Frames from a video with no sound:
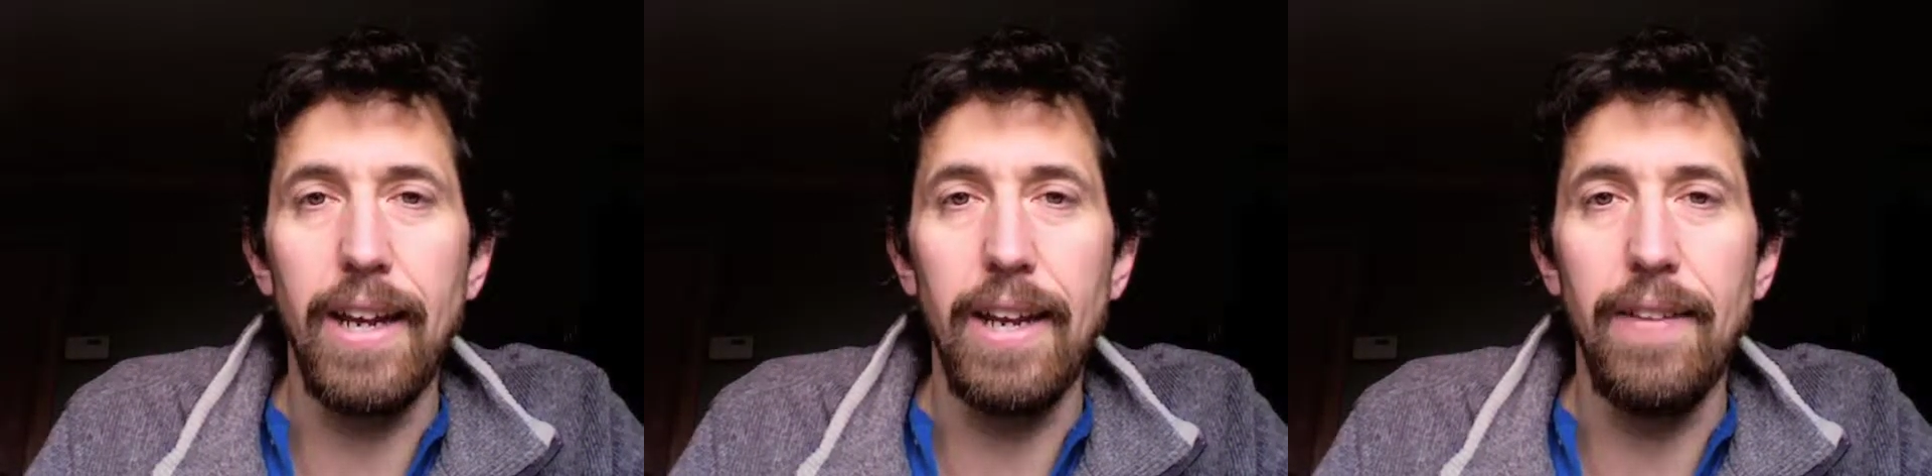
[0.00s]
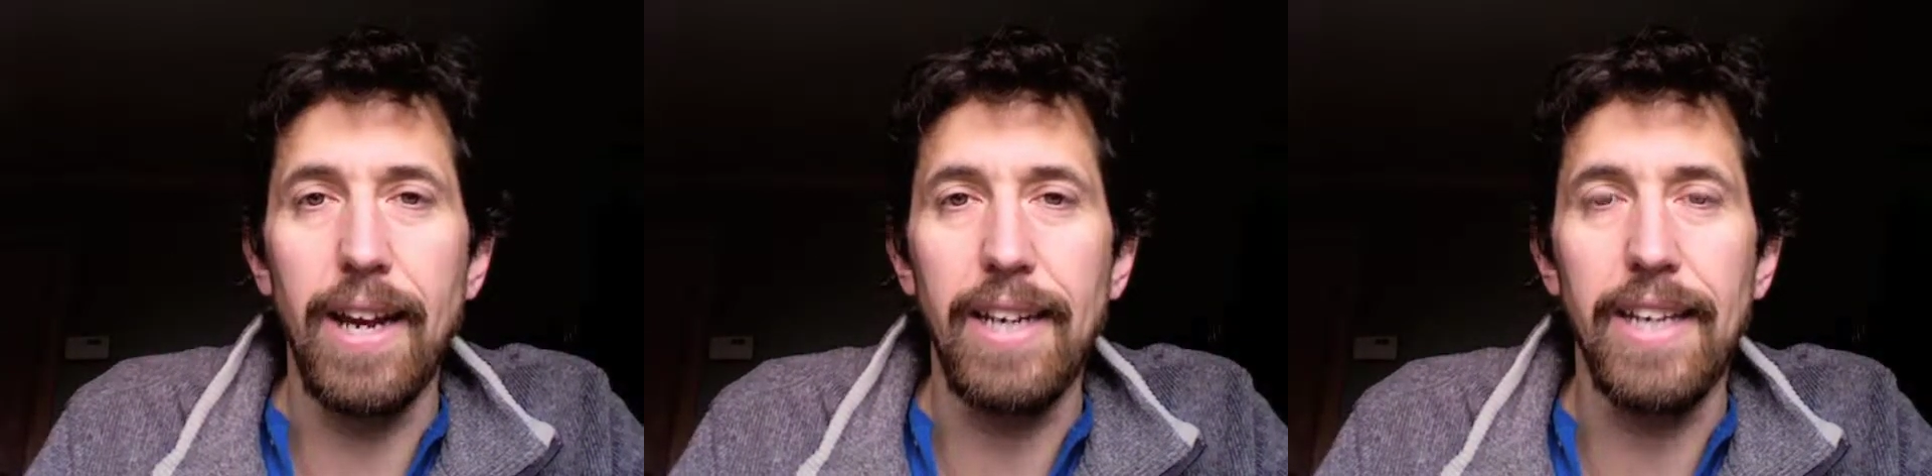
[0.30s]

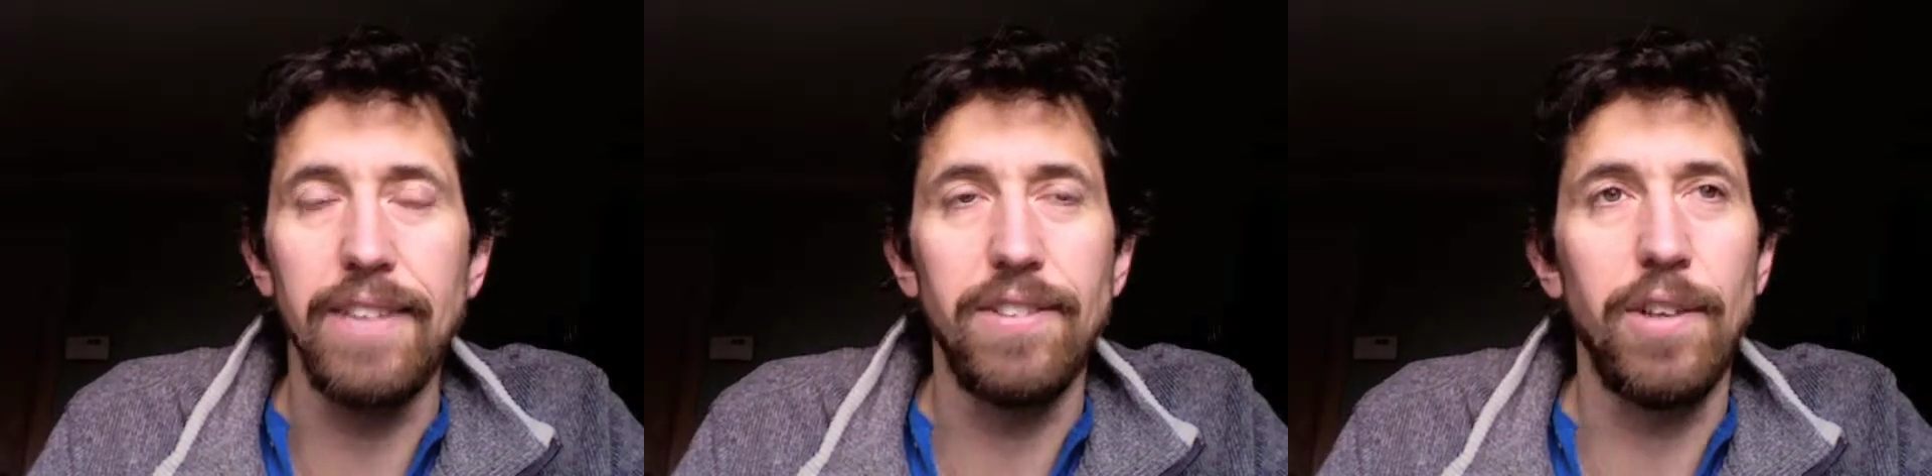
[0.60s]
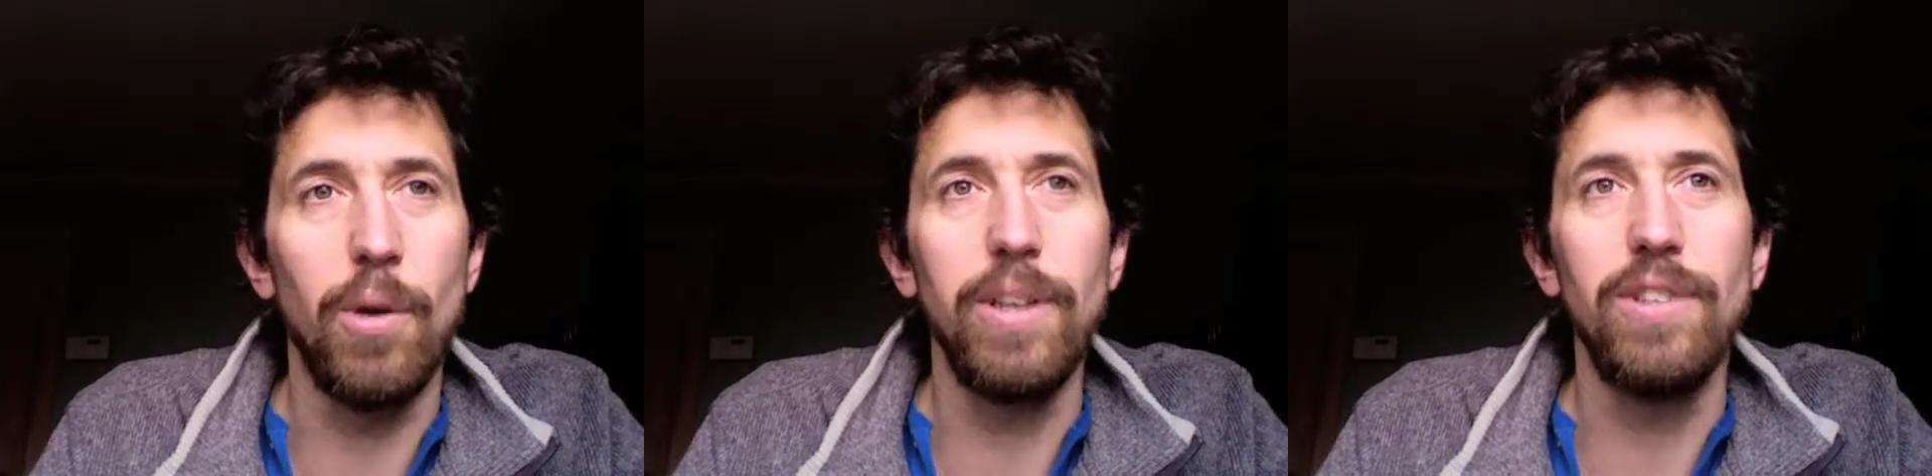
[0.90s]
in that case,
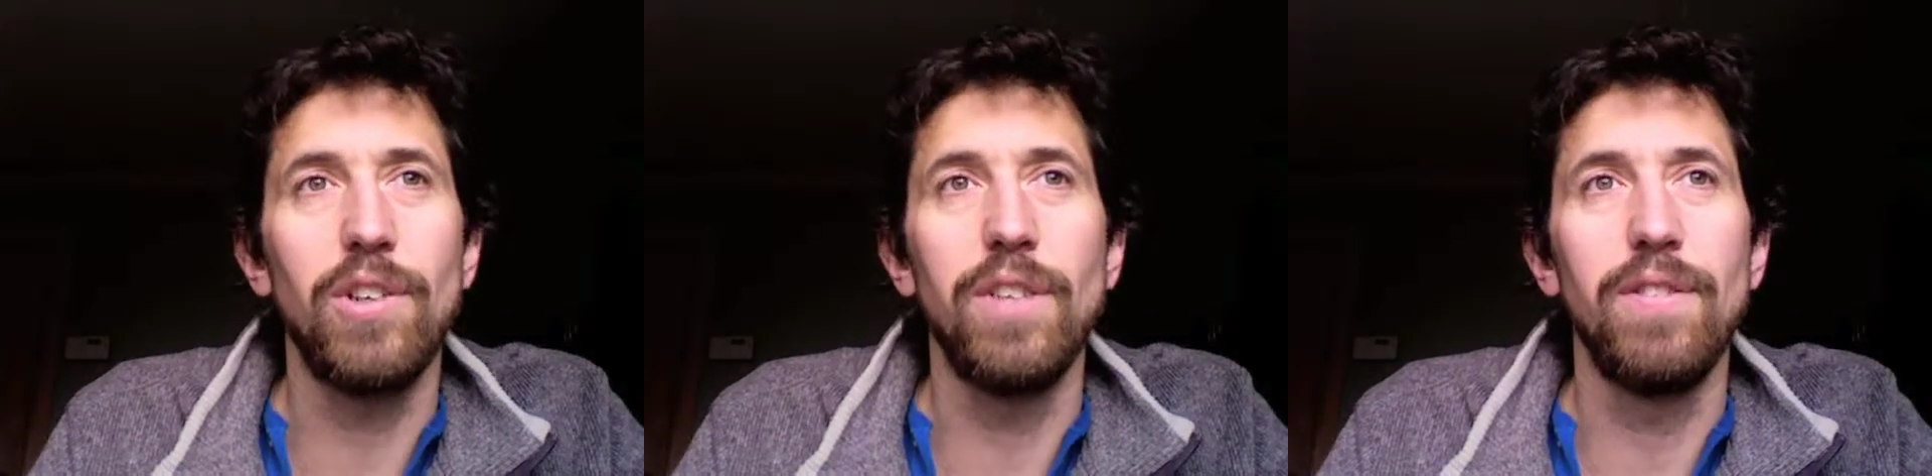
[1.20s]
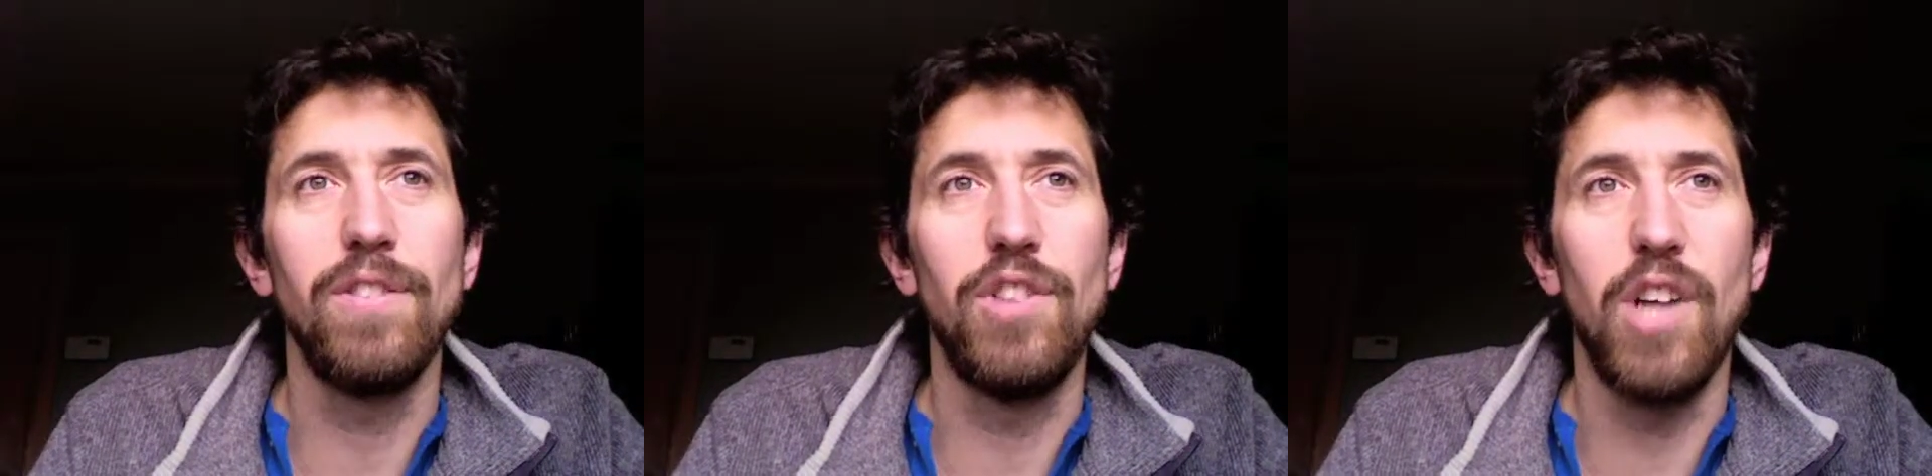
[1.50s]
the only sort
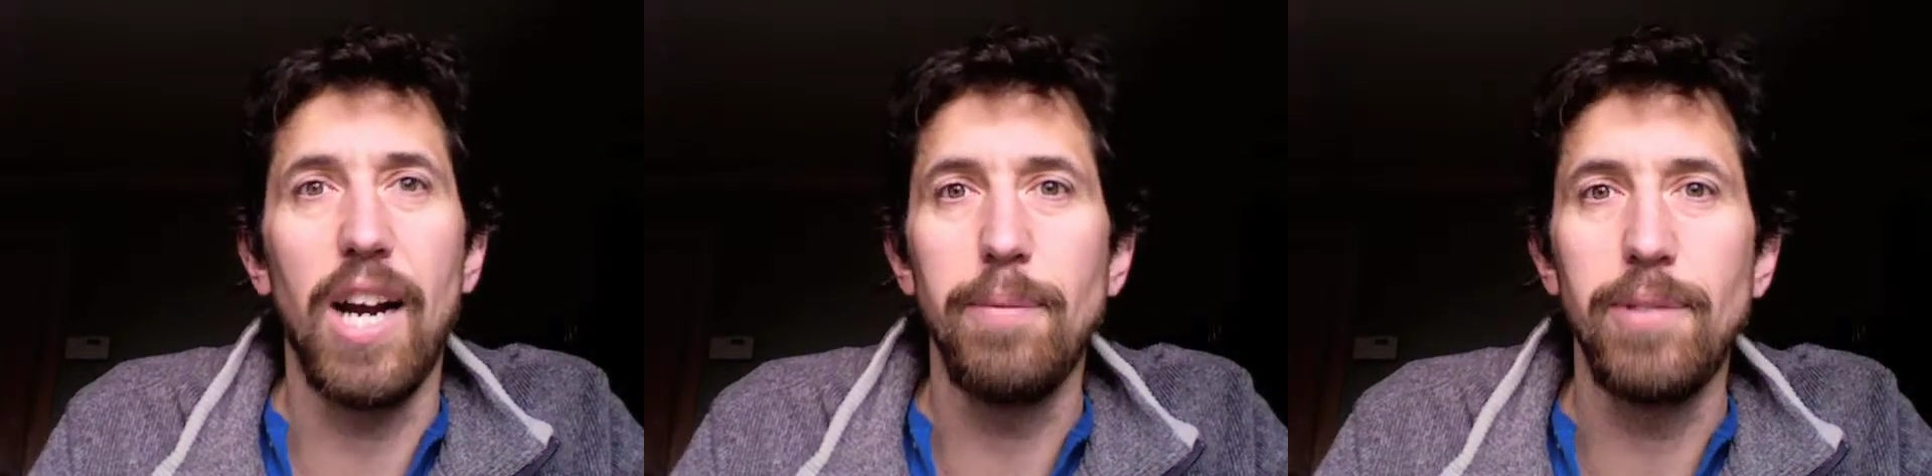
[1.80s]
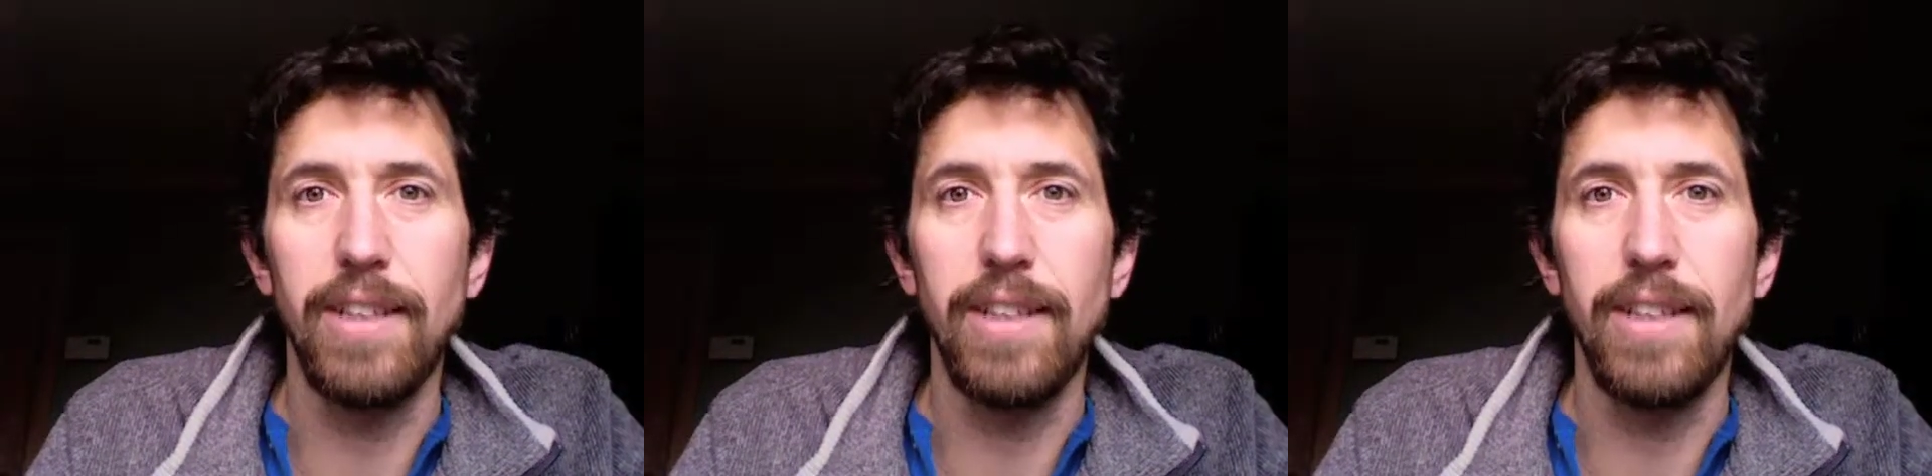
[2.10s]
of jobs that